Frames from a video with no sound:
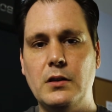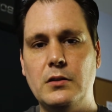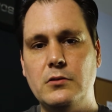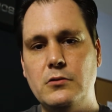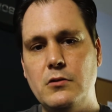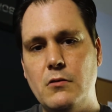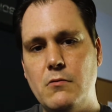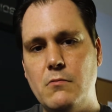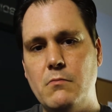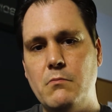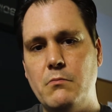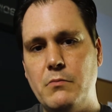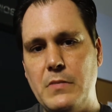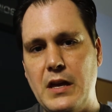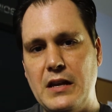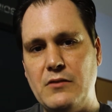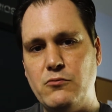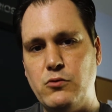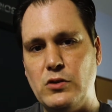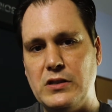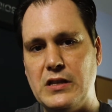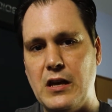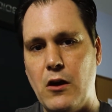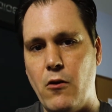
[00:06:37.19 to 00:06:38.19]
so
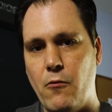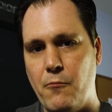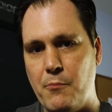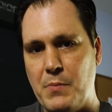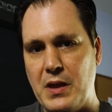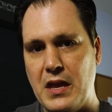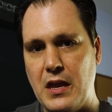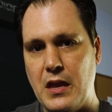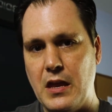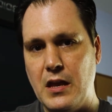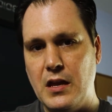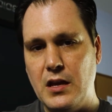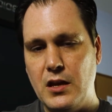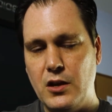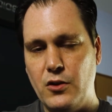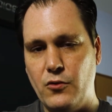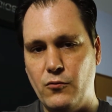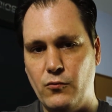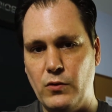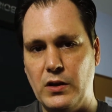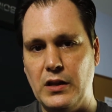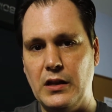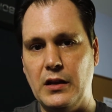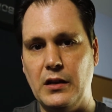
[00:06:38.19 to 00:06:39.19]
that's what's helped me
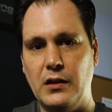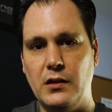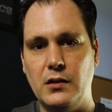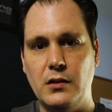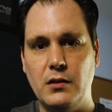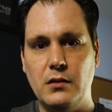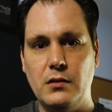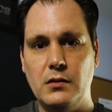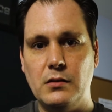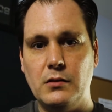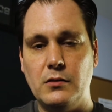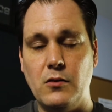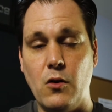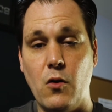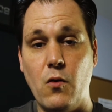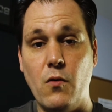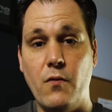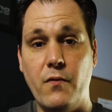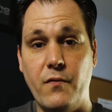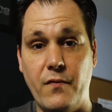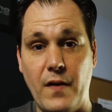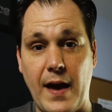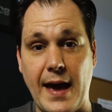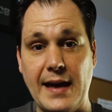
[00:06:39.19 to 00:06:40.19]
really go
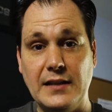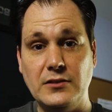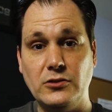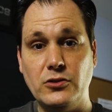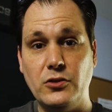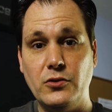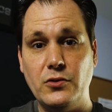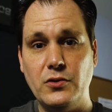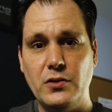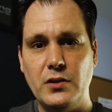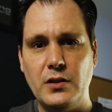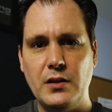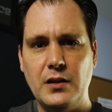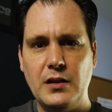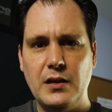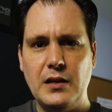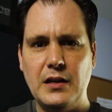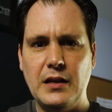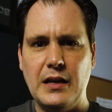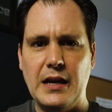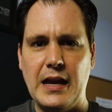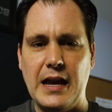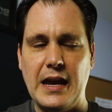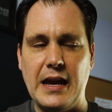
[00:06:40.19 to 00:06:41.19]
faster.
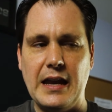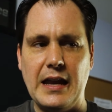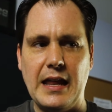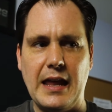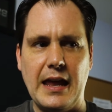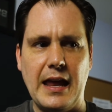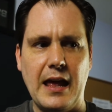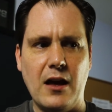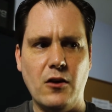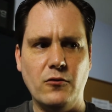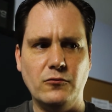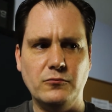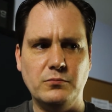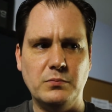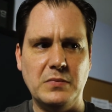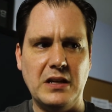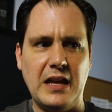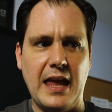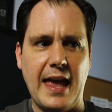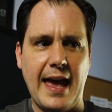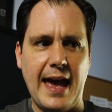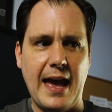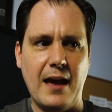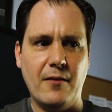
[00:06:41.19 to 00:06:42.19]
And it helped me
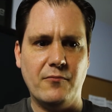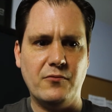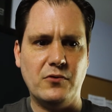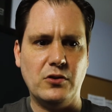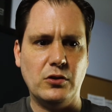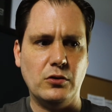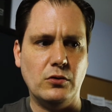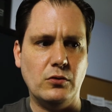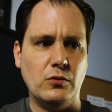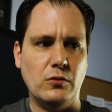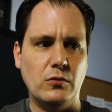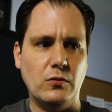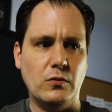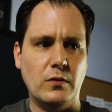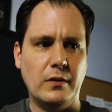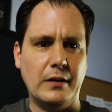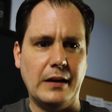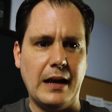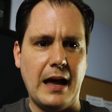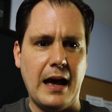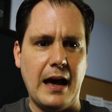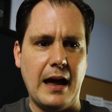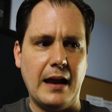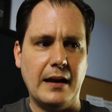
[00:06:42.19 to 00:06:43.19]
have to
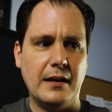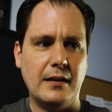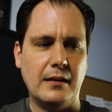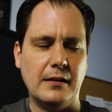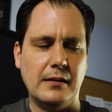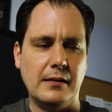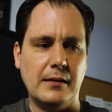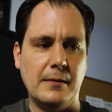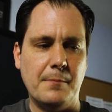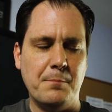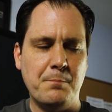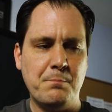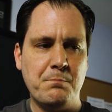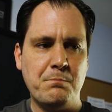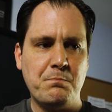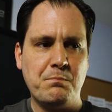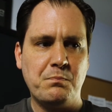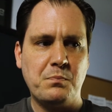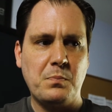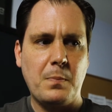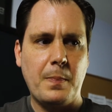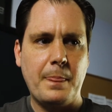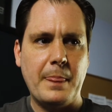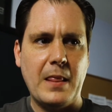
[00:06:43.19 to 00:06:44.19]
not,
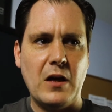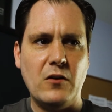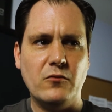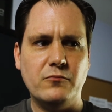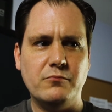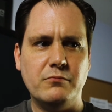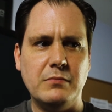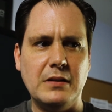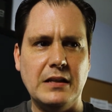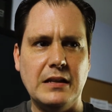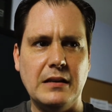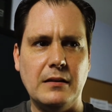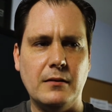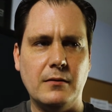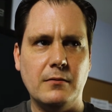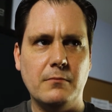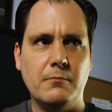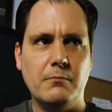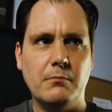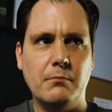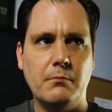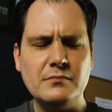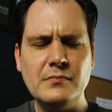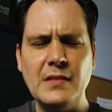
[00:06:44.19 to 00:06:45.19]
helped me
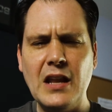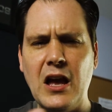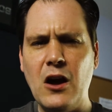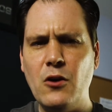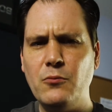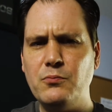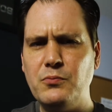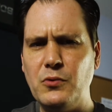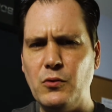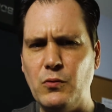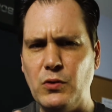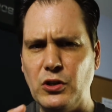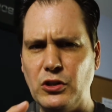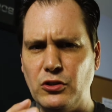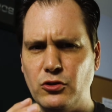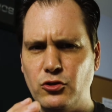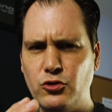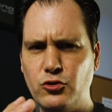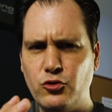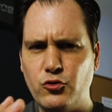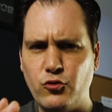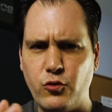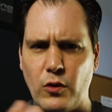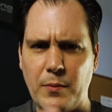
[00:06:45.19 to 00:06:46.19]
with
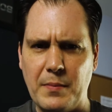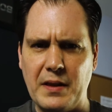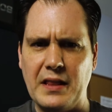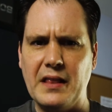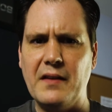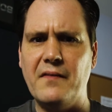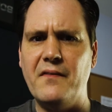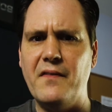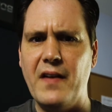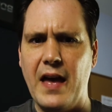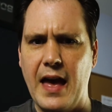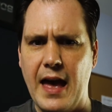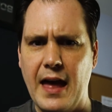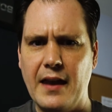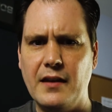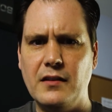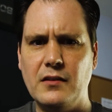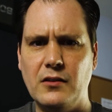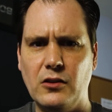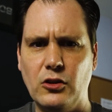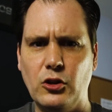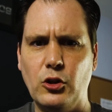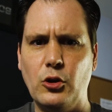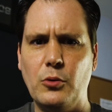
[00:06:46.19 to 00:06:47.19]
trimming the fat
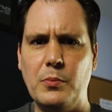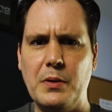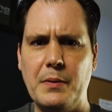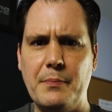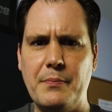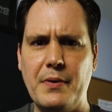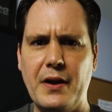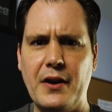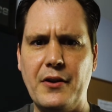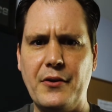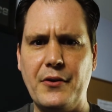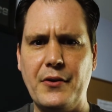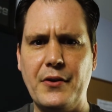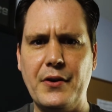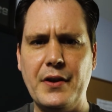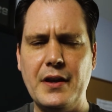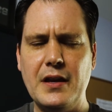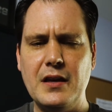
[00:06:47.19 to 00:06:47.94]
a little bit better.